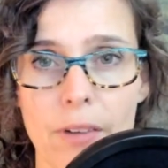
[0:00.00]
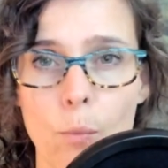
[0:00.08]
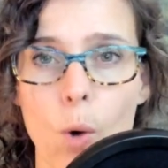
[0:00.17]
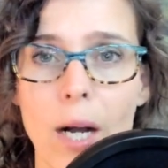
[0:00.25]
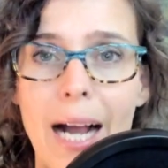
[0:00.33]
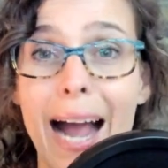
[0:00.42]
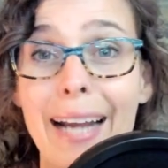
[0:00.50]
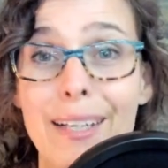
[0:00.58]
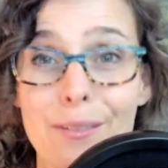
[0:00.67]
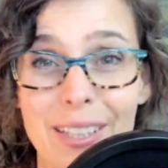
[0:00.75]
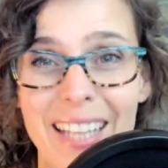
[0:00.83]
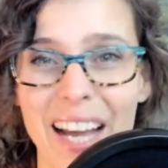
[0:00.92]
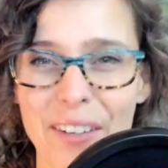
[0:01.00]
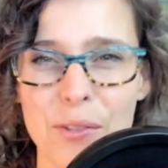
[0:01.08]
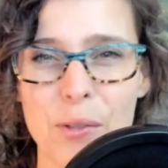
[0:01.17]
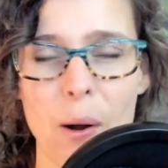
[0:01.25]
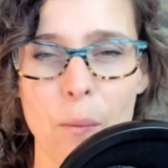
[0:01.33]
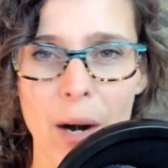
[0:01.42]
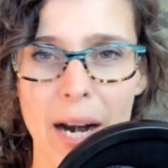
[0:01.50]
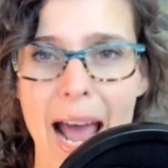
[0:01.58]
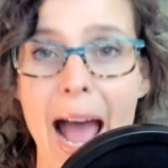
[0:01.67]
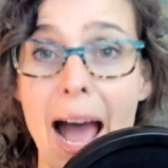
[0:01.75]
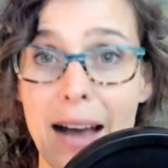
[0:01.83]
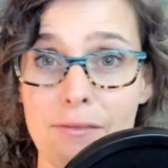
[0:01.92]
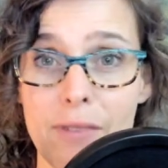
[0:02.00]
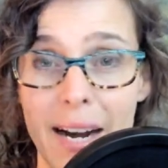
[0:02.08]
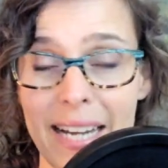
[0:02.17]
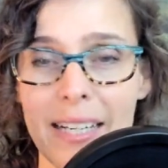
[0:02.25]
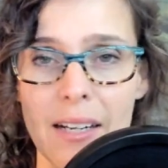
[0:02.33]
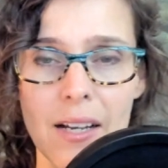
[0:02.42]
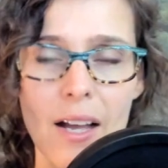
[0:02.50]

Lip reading: And what kind of a life do I want to have, right?